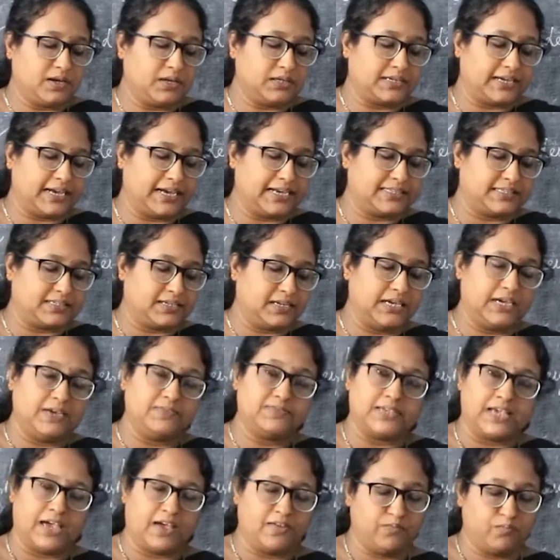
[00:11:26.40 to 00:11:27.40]
takes
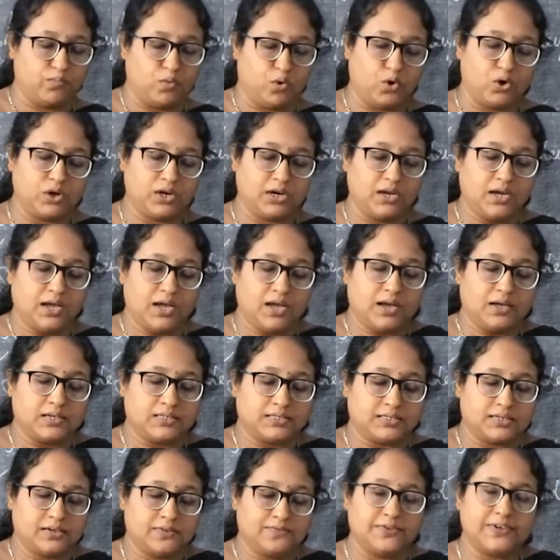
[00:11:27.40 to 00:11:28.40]
leaves have more
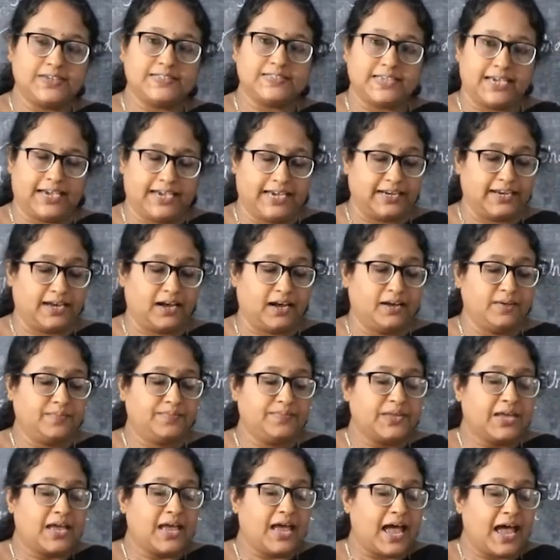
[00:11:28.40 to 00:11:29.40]
surface area,
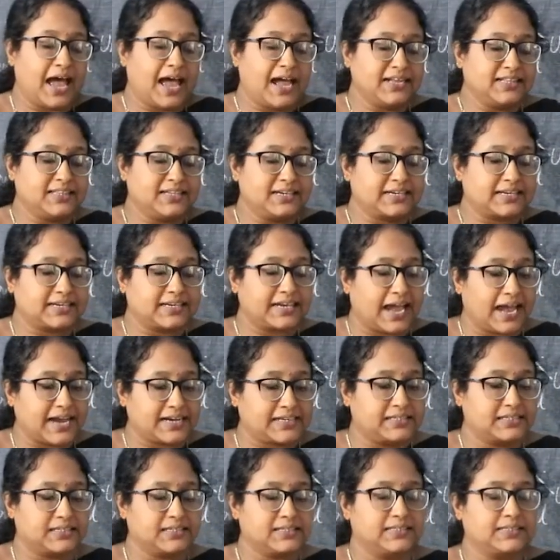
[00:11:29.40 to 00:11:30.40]
and the
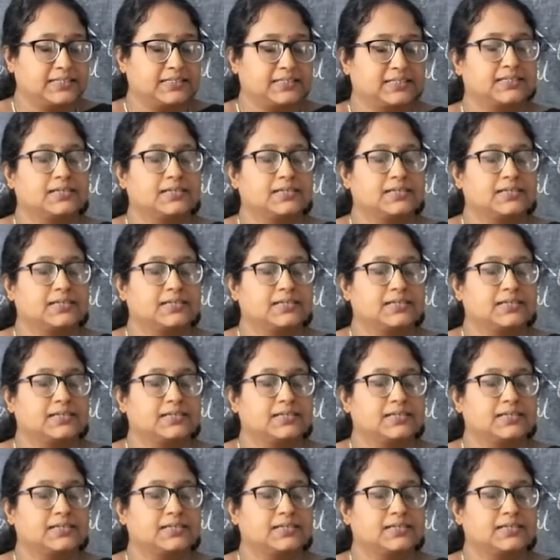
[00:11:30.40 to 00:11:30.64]
cactus,